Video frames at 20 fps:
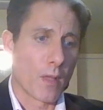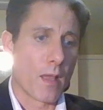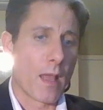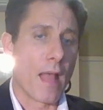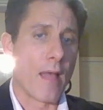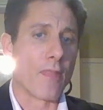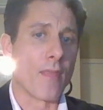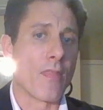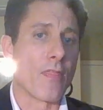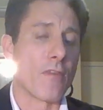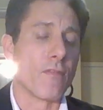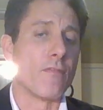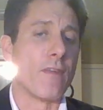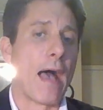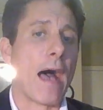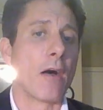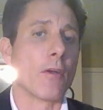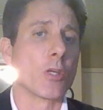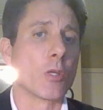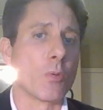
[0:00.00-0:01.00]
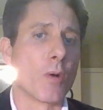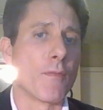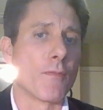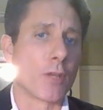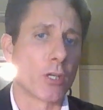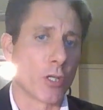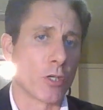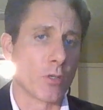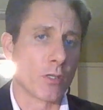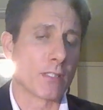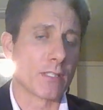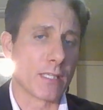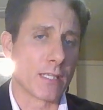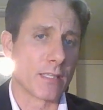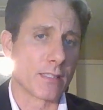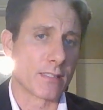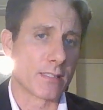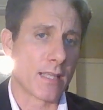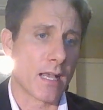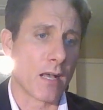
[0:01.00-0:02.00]
and then the value of the currency
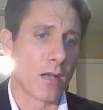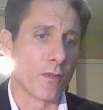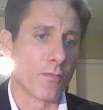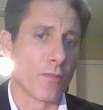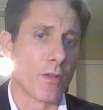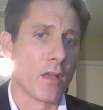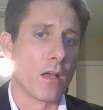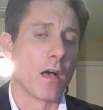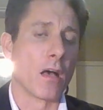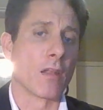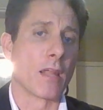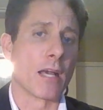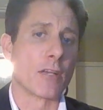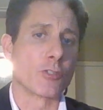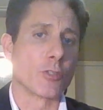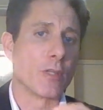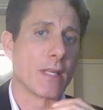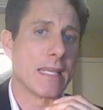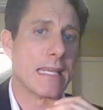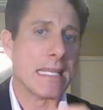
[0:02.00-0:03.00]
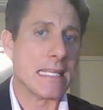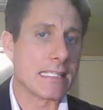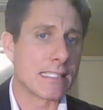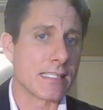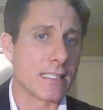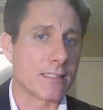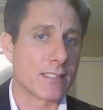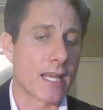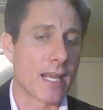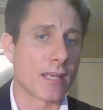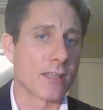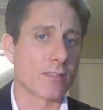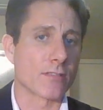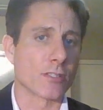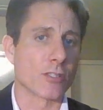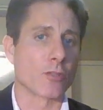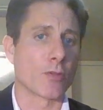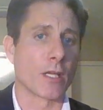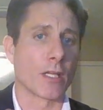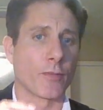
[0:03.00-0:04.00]
itself allows you to instantaneously
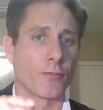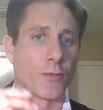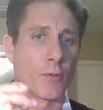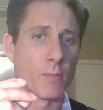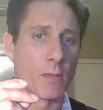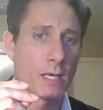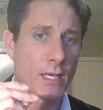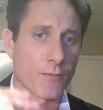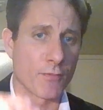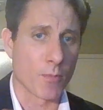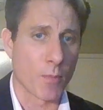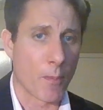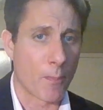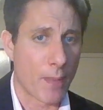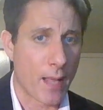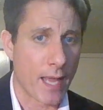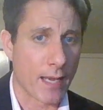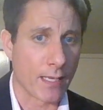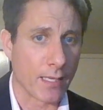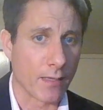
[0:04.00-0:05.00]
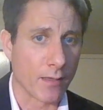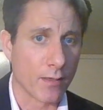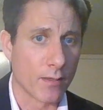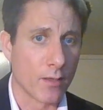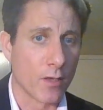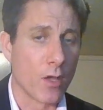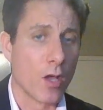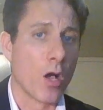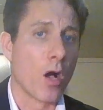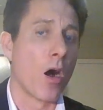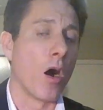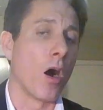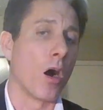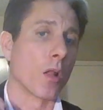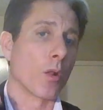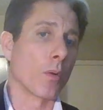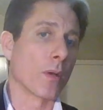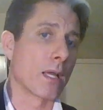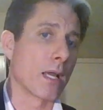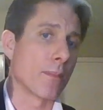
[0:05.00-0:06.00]
transfer money from a penny all
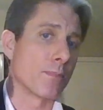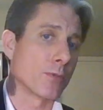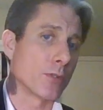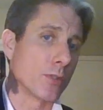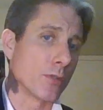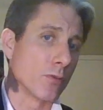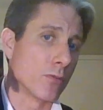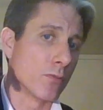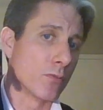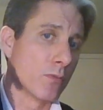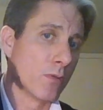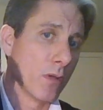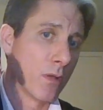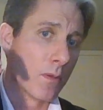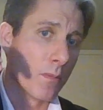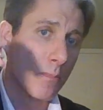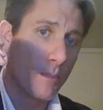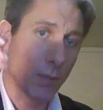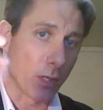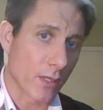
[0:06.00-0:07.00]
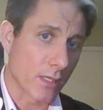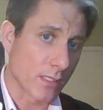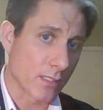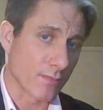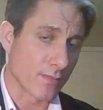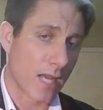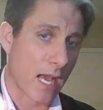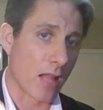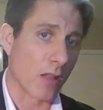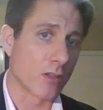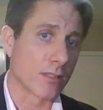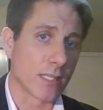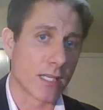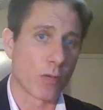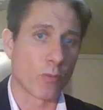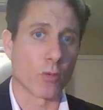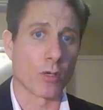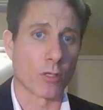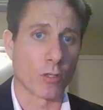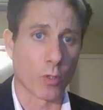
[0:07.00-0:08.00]
the way up to millions of dollars
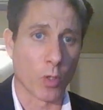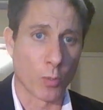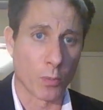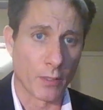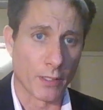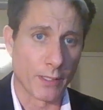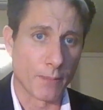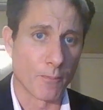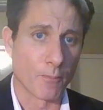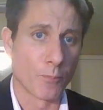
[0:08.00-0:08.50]
anywhere globally.